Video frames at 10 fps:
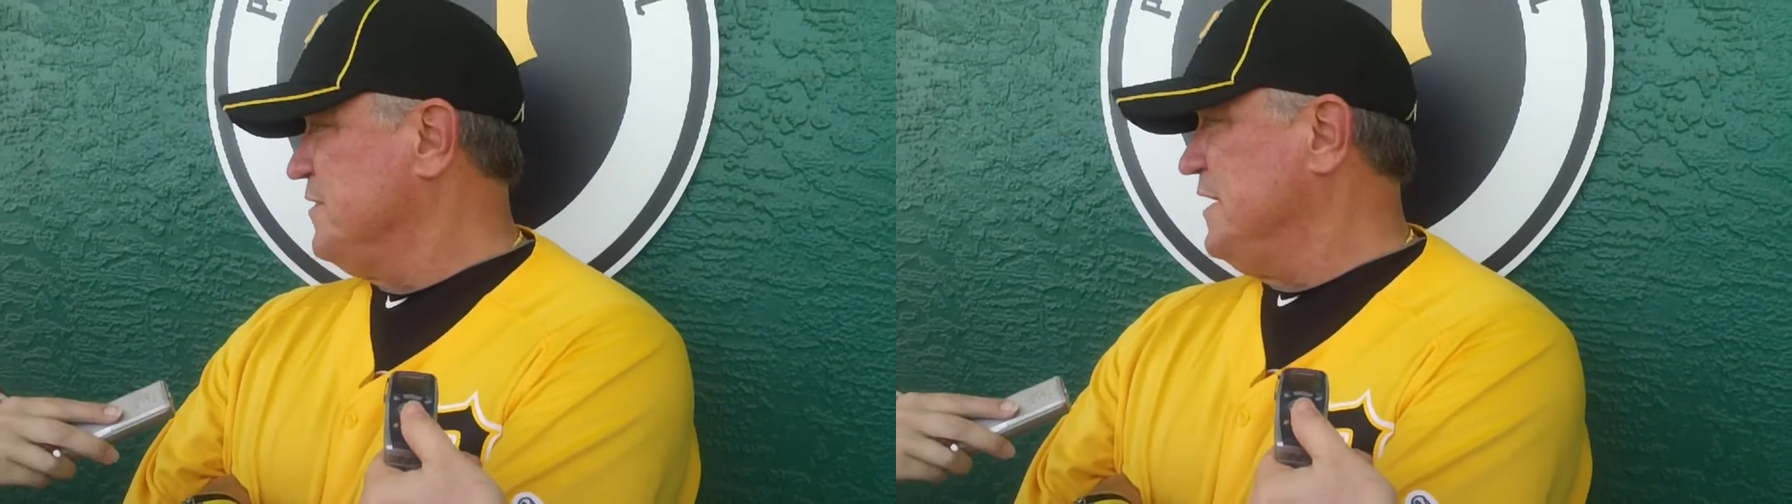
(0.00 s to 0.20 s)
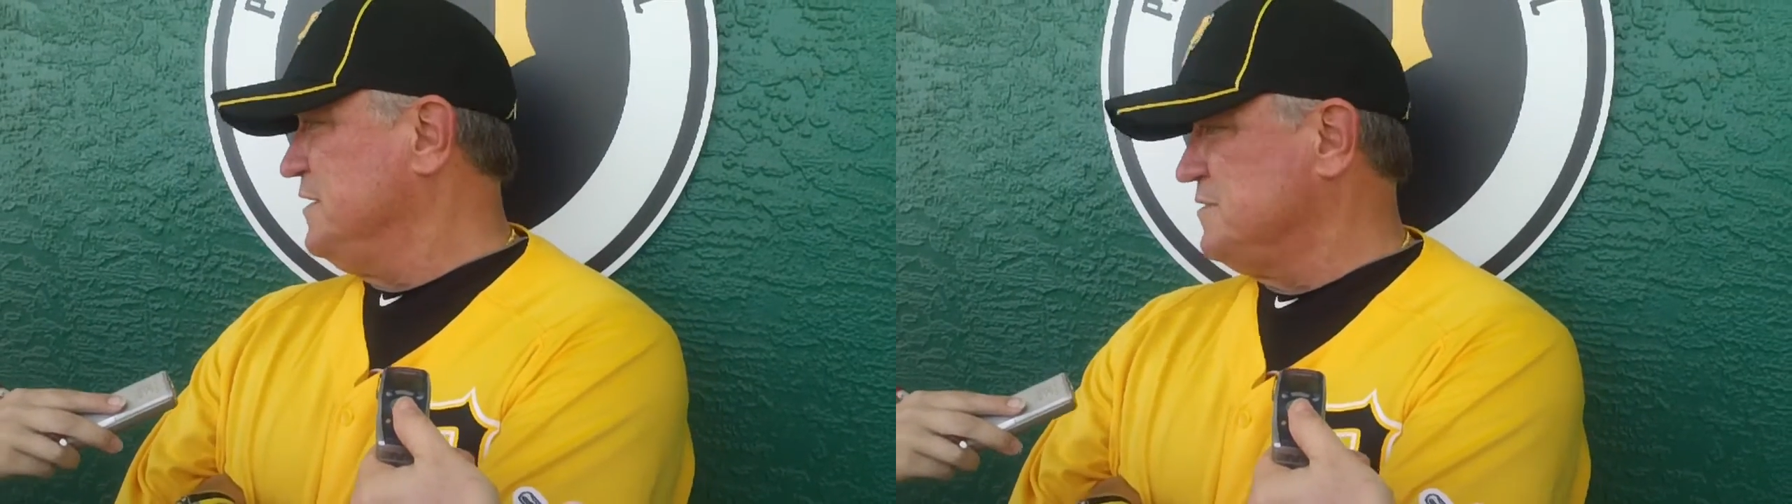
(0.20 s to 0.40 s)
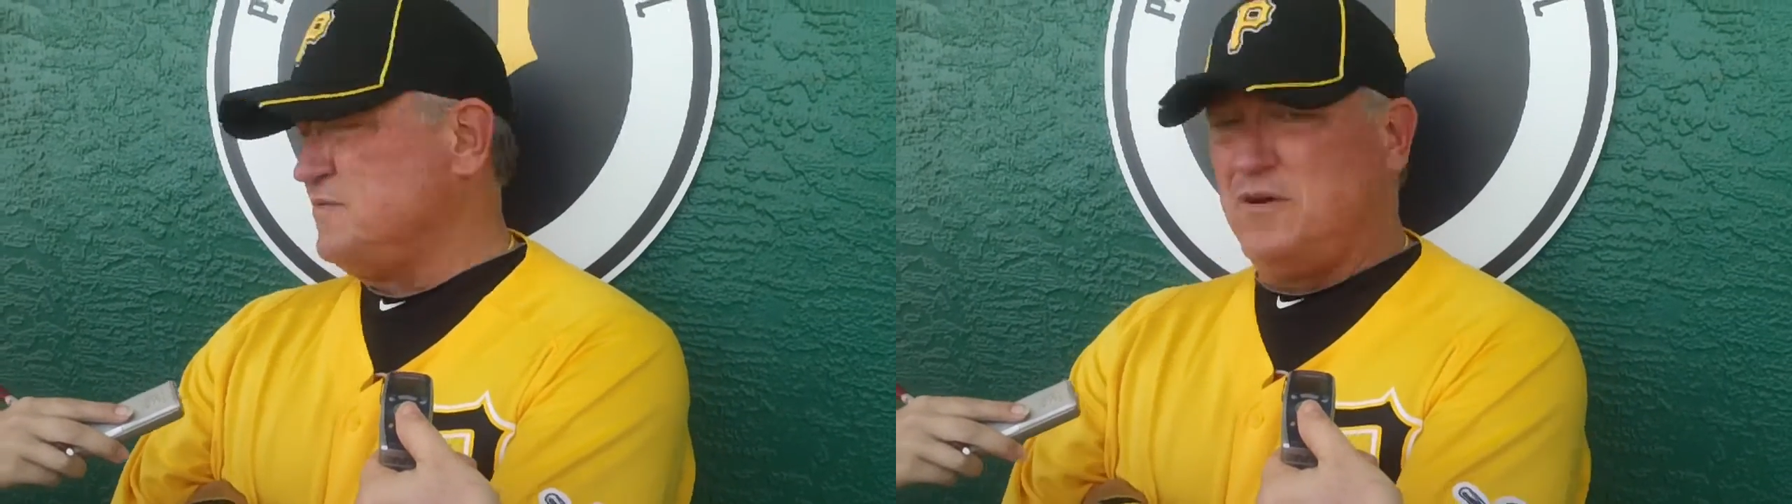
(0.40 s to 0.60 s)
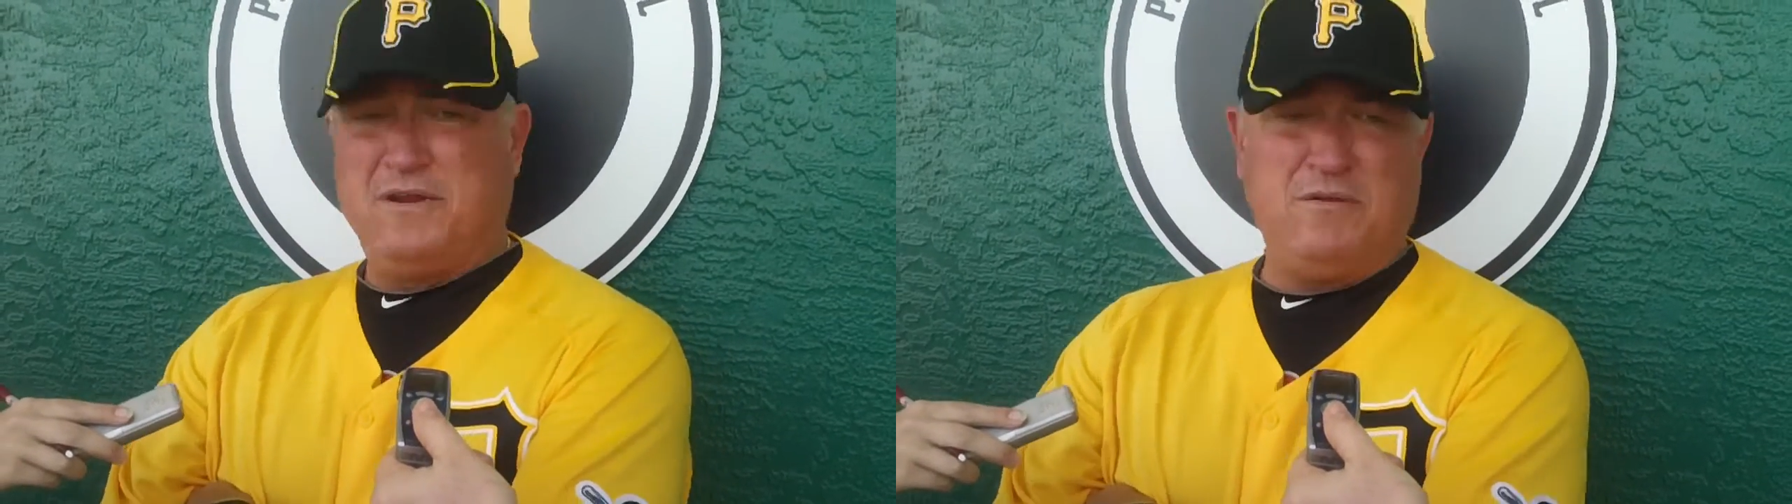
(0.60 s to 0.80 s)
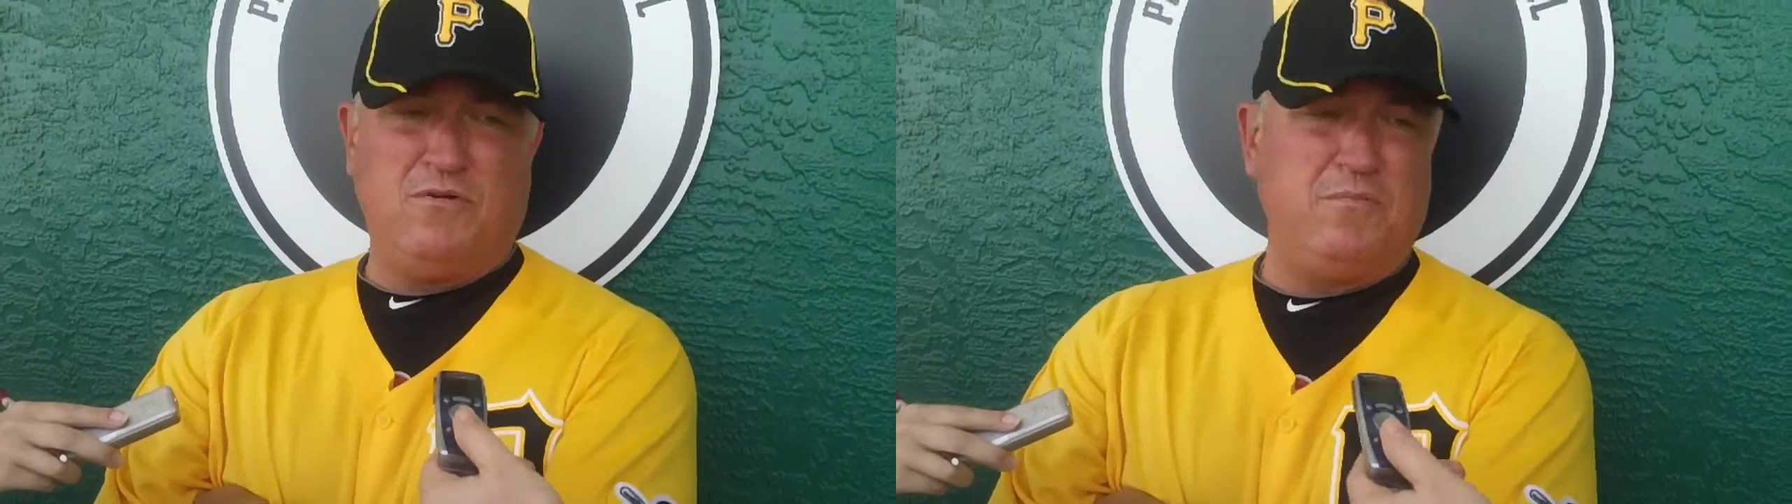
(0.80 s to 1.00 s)
3 days in a row.
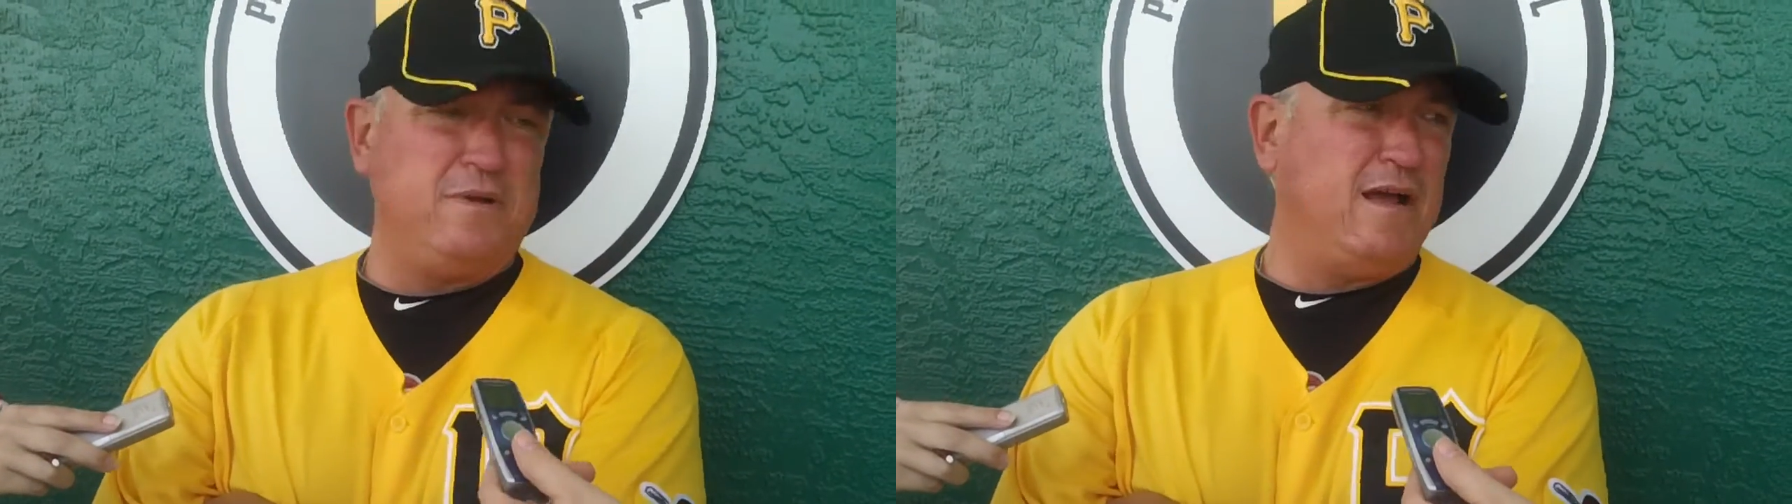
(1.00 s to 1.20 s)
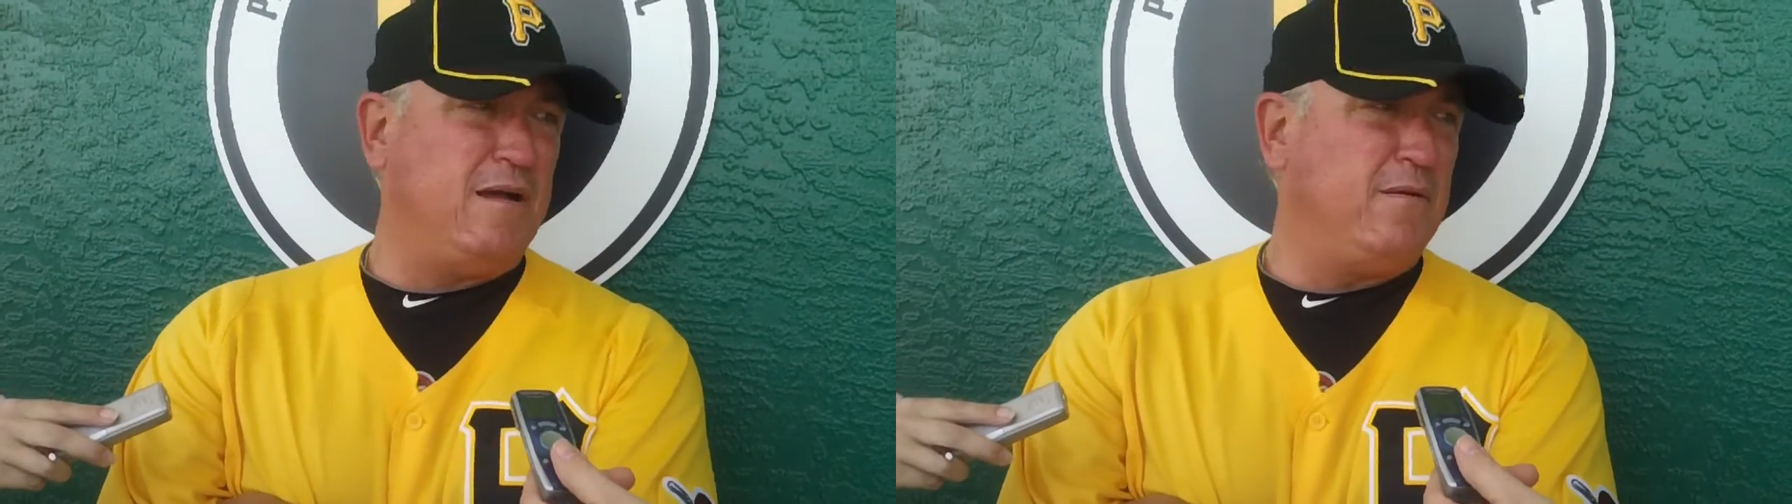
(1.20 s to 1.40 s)
He won't be